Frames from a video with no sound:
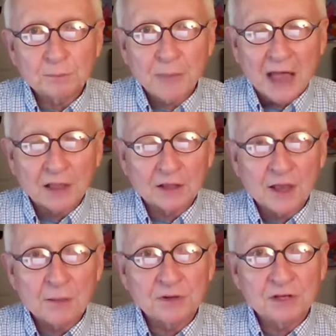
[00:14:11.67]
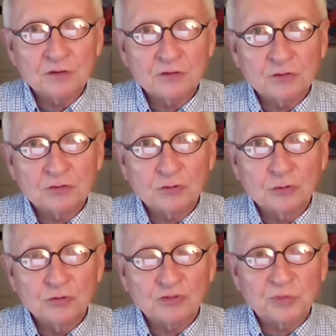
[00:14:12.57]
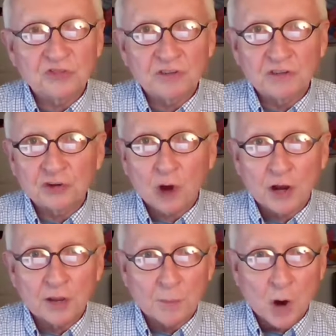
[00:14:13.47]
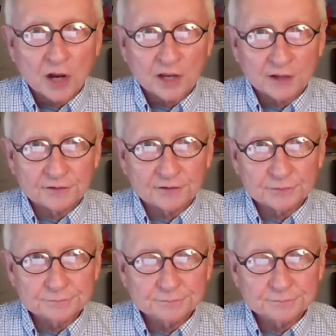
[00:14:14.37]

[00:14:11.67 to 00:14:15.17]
pallet company to specific target markets.